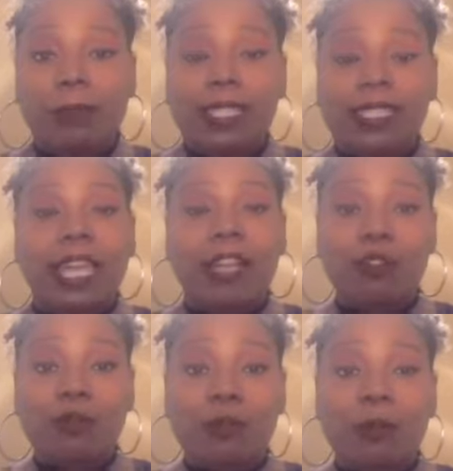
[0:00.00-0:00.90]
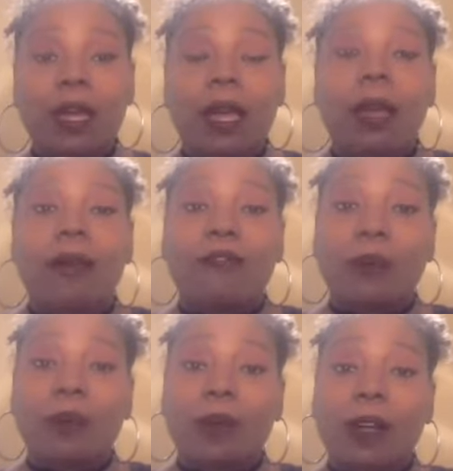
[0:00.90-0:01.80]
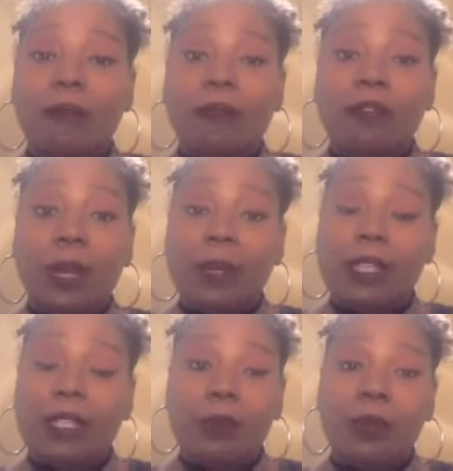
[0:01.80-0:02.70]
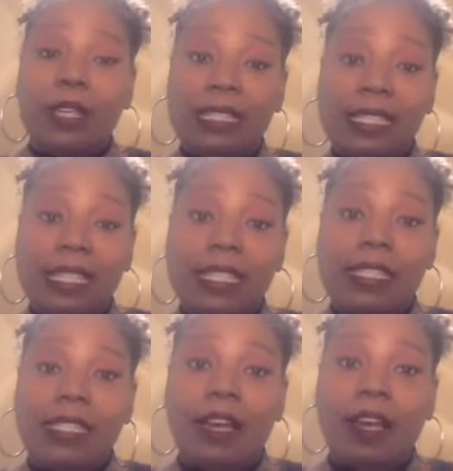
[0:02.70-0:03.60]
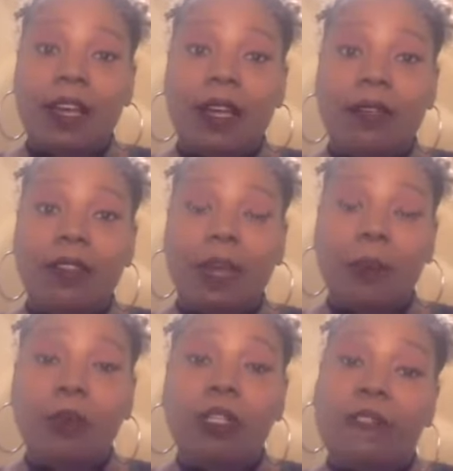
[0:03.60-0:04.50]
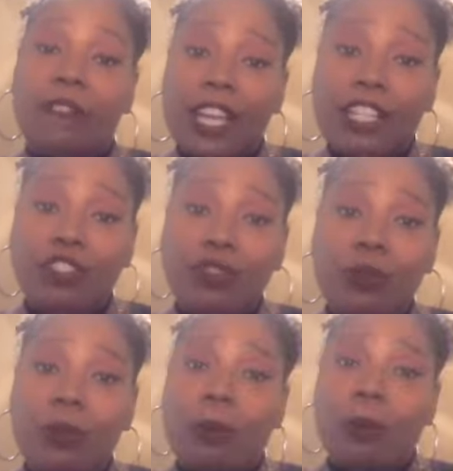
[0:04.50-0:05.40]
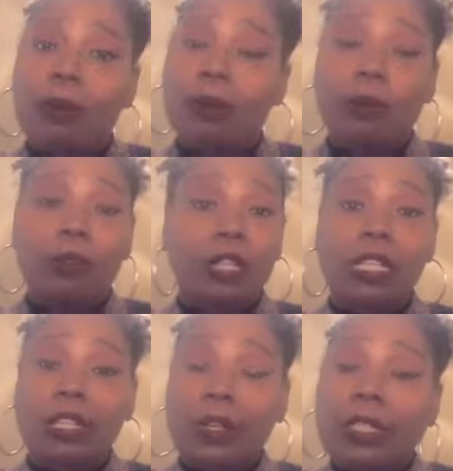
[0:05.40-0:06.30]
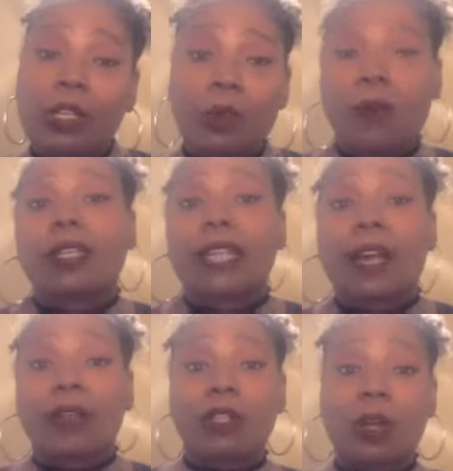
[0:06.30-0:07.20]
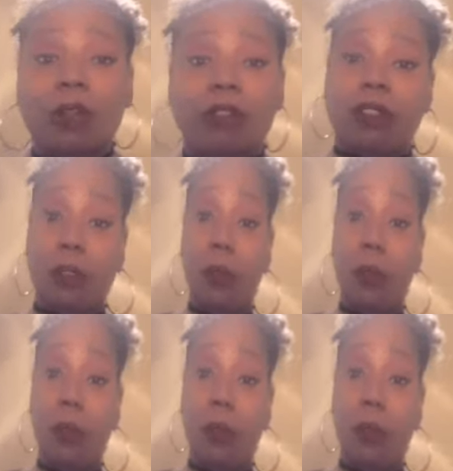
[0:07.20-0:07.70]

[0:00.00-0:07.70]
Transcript: schedule for various reasons that will affect you clearly on down long the